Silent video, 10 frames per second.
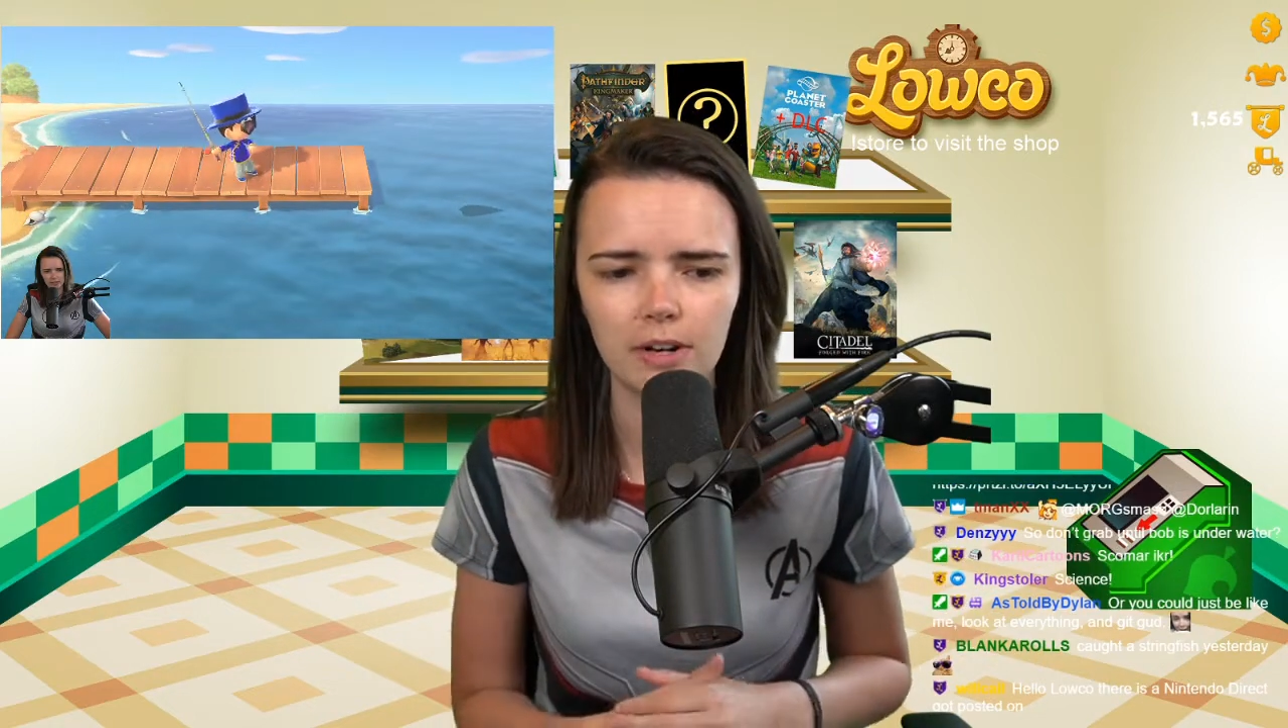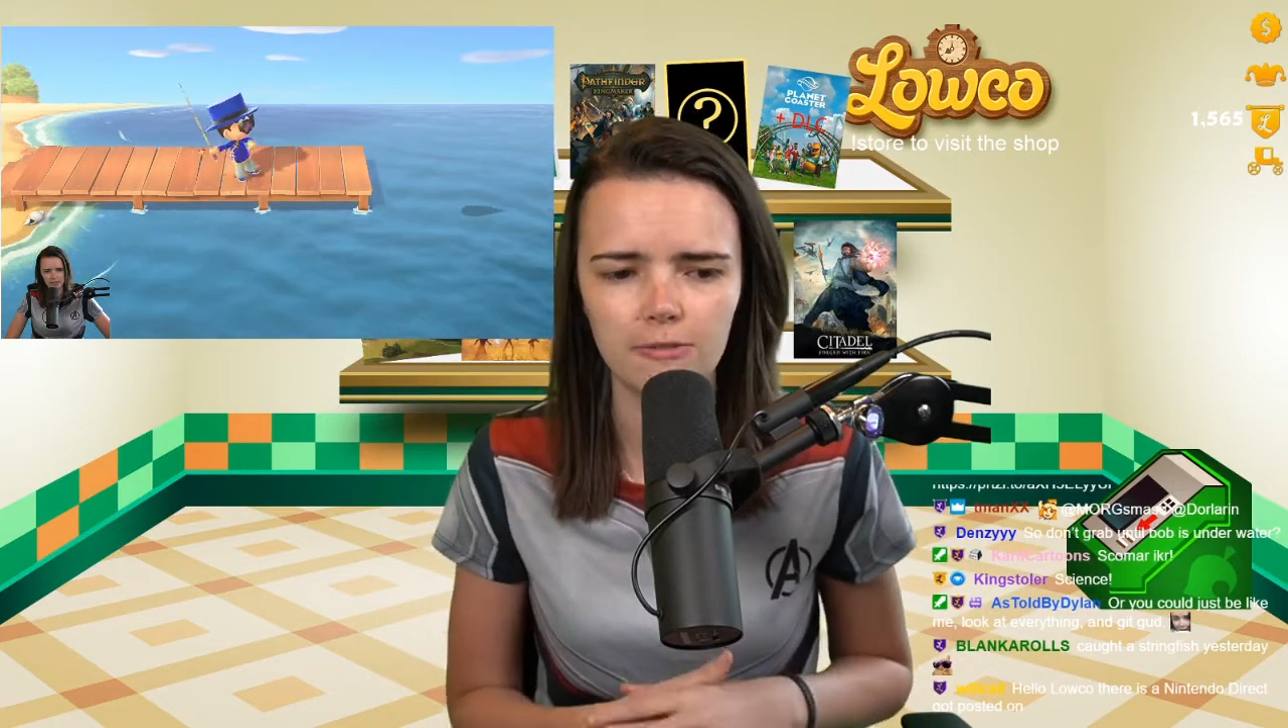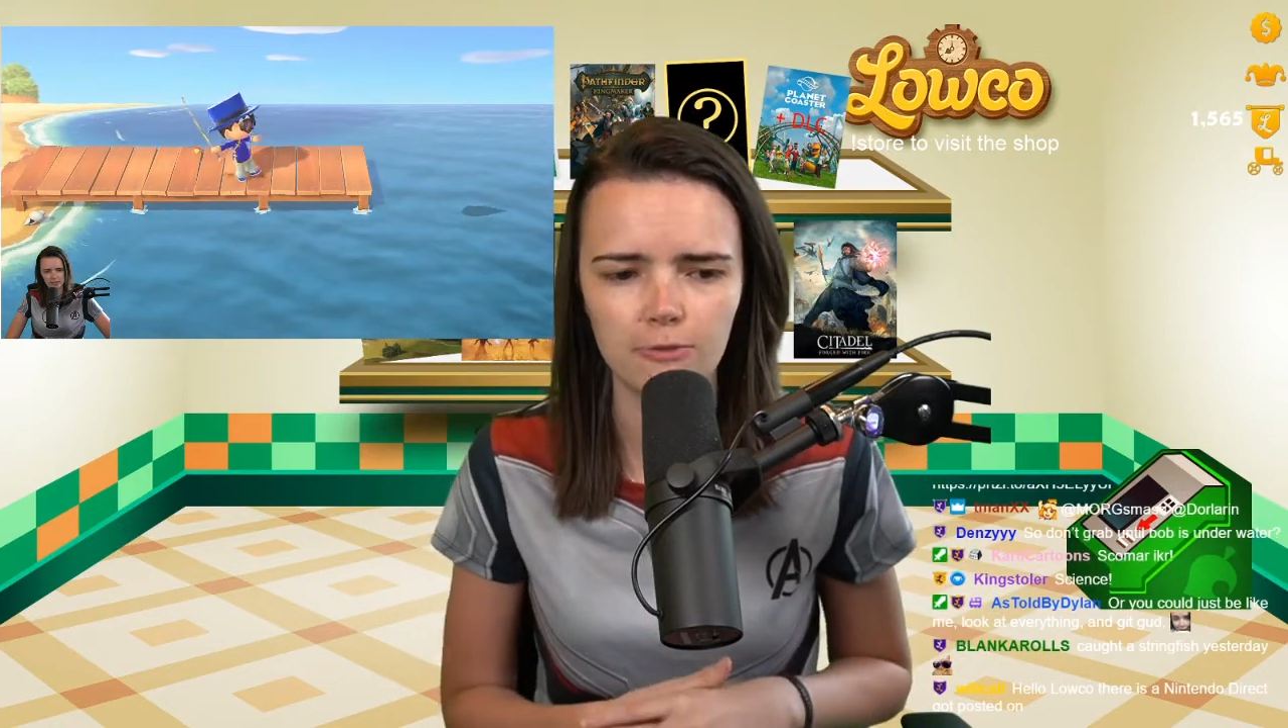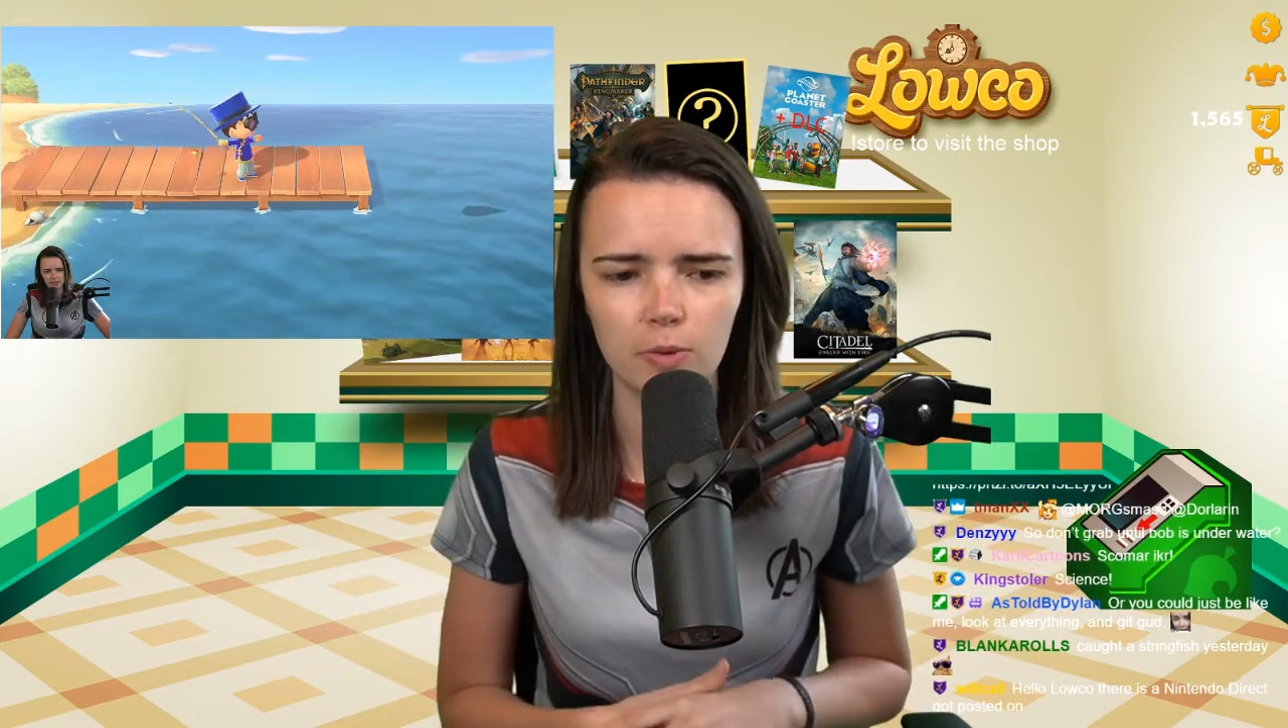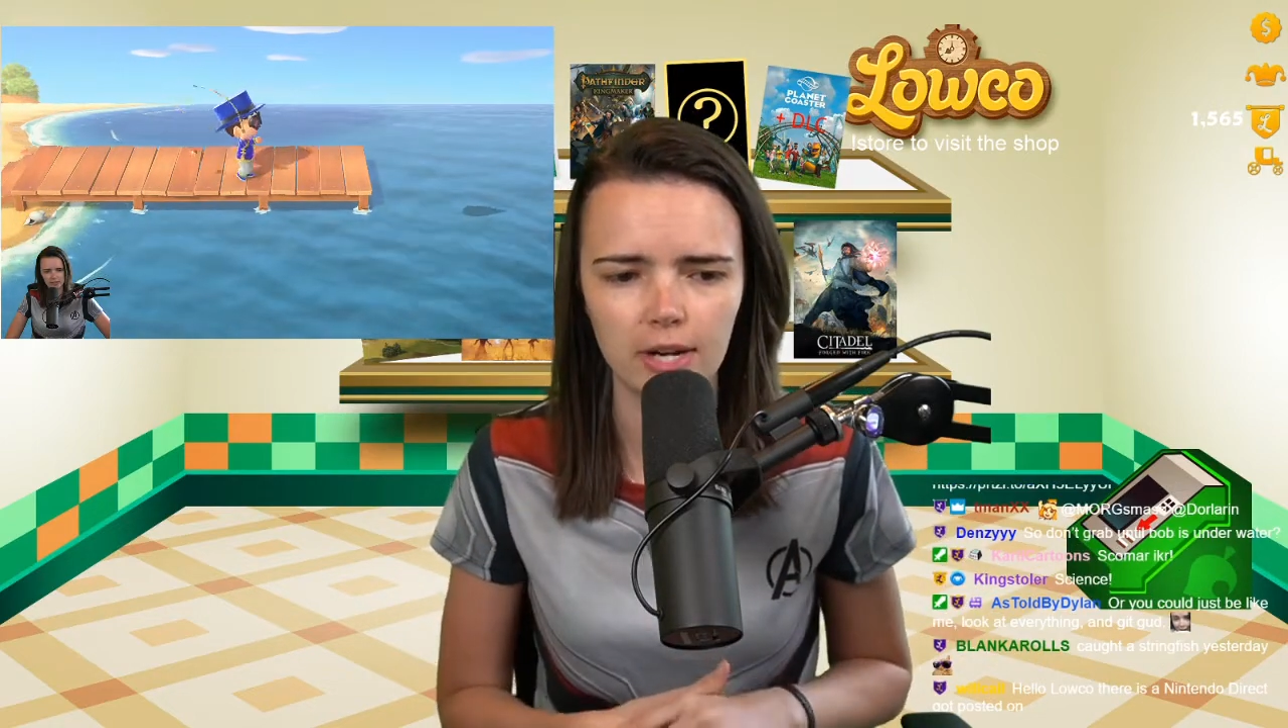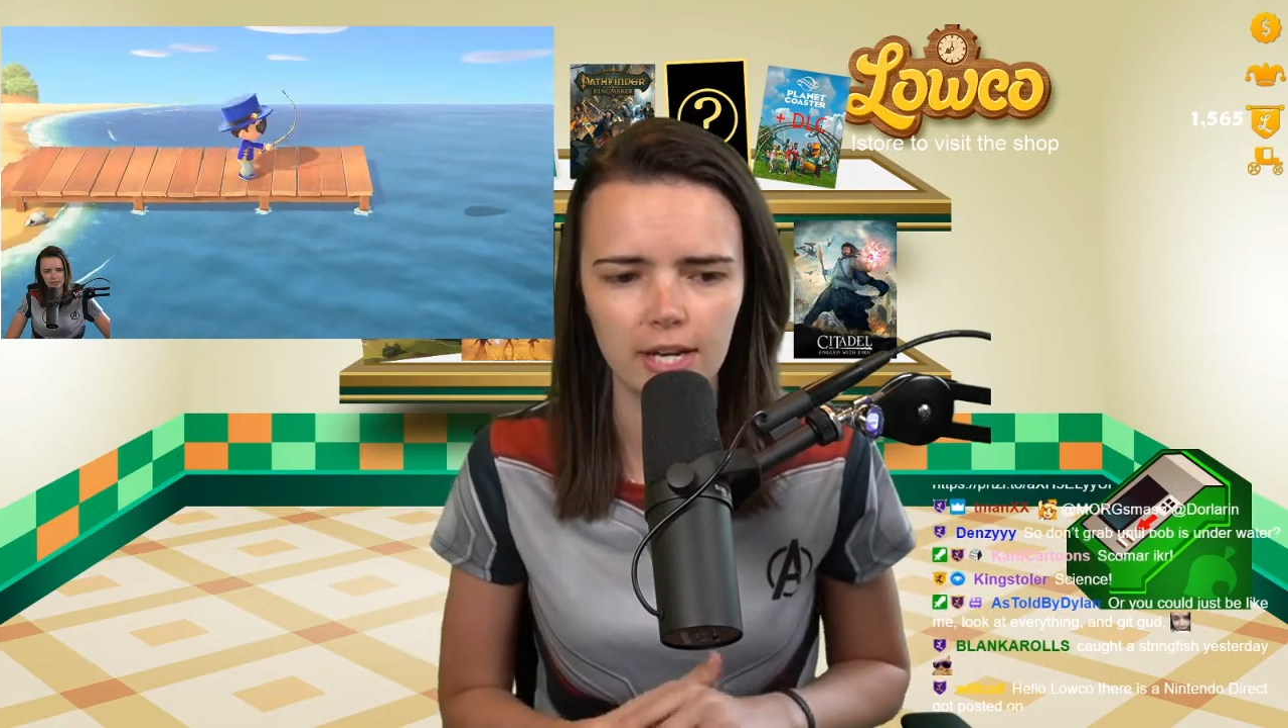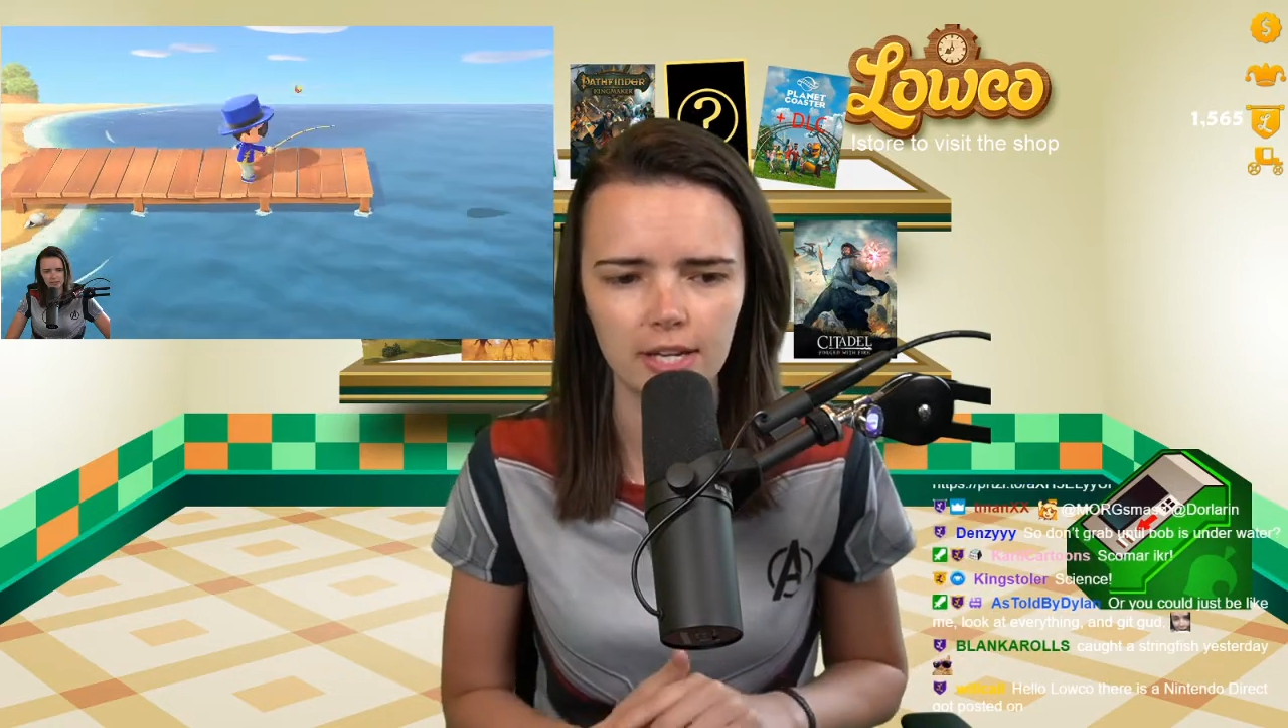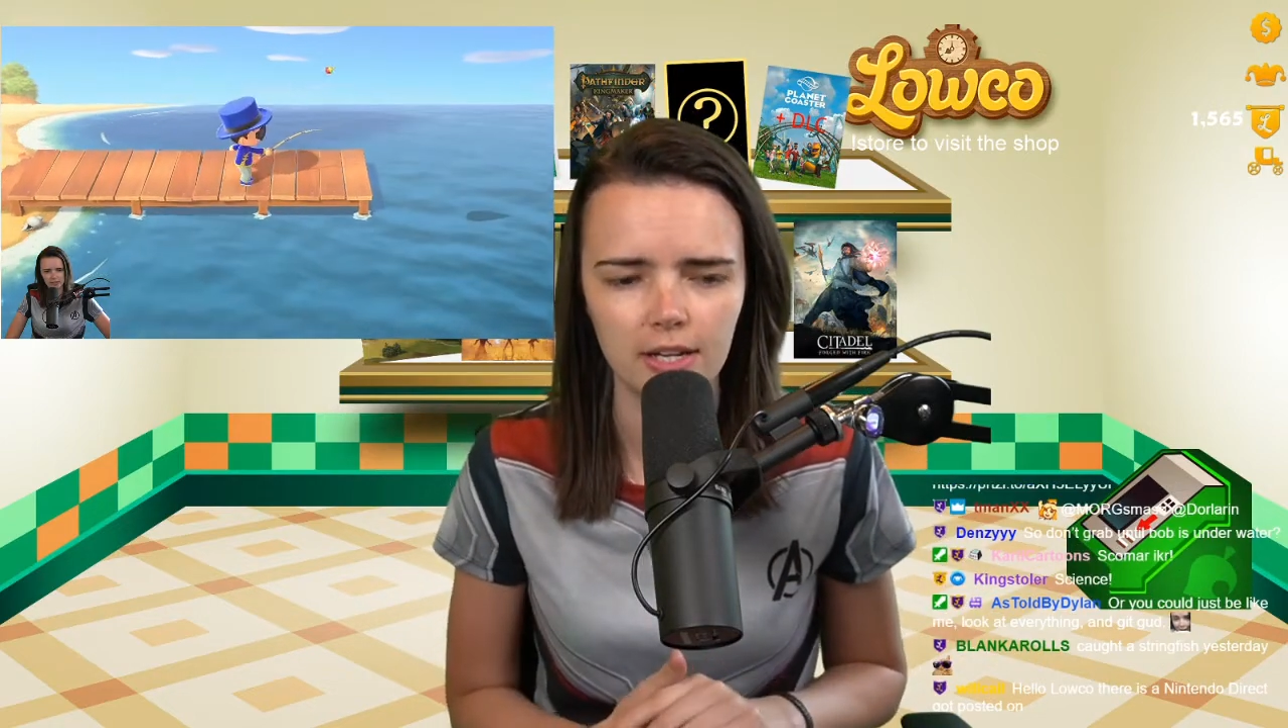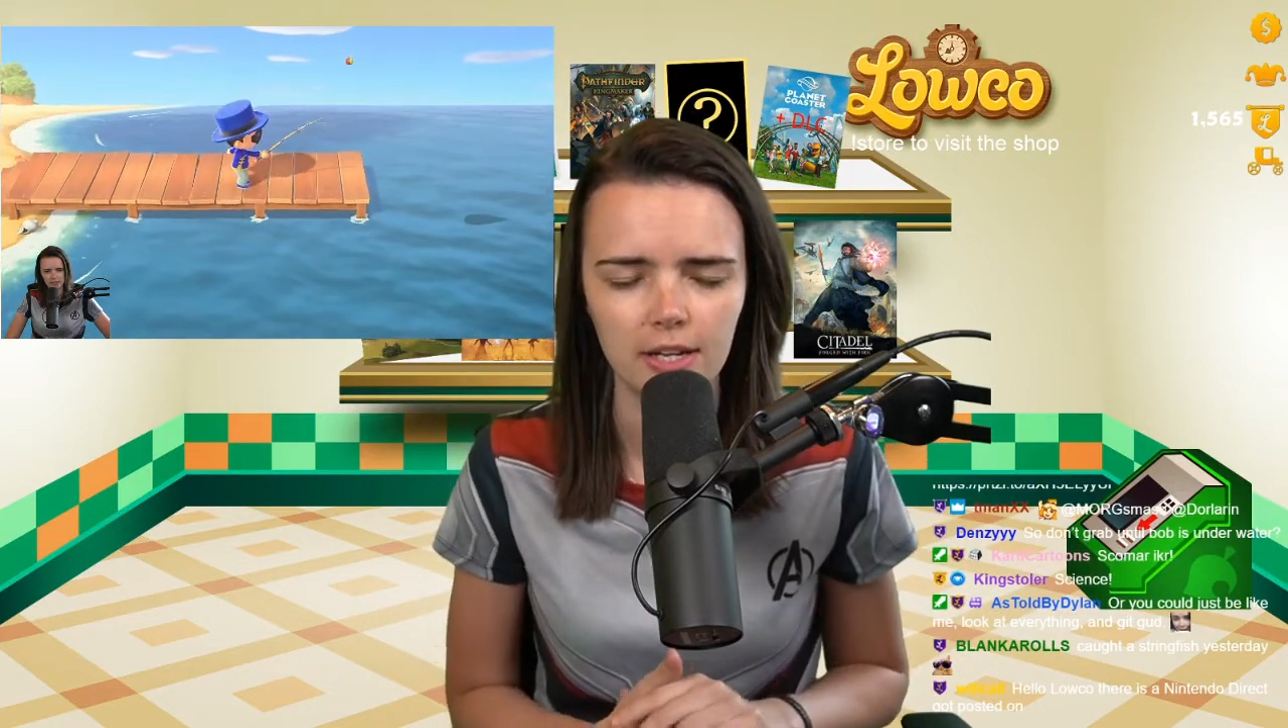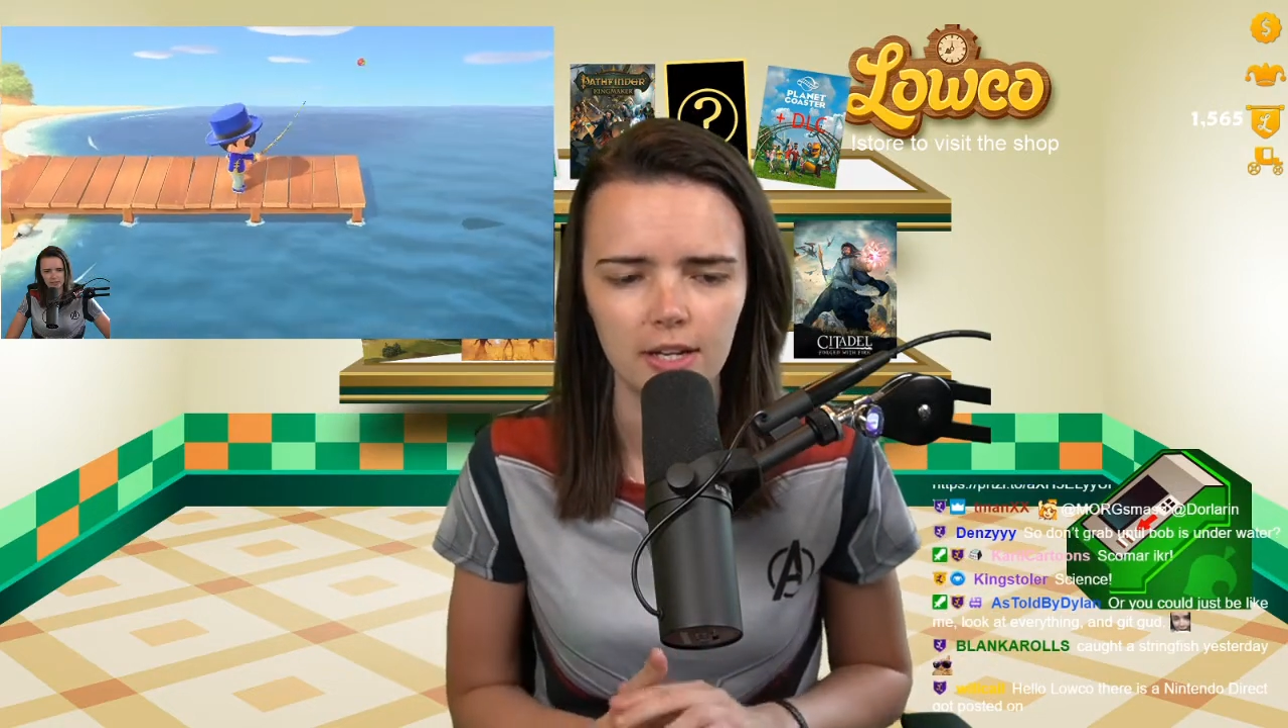avoid,